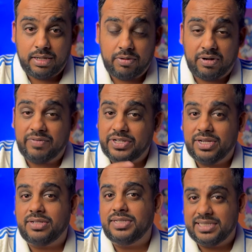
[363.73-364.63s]
Ravi
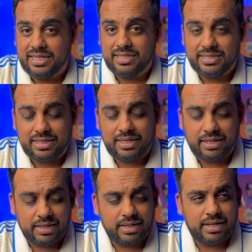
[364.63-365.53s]
Shastri said this at the
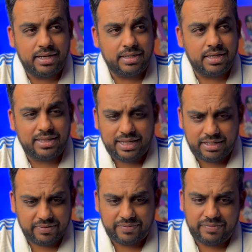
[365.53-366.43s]
end of the day, at the
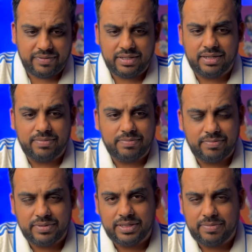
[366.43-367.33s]
end of
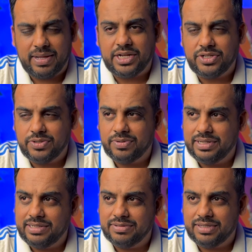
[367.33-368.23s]
the match as well.
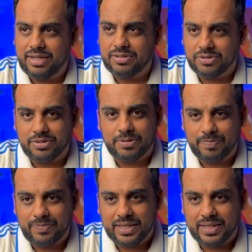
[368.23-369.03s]
He was like, "Look,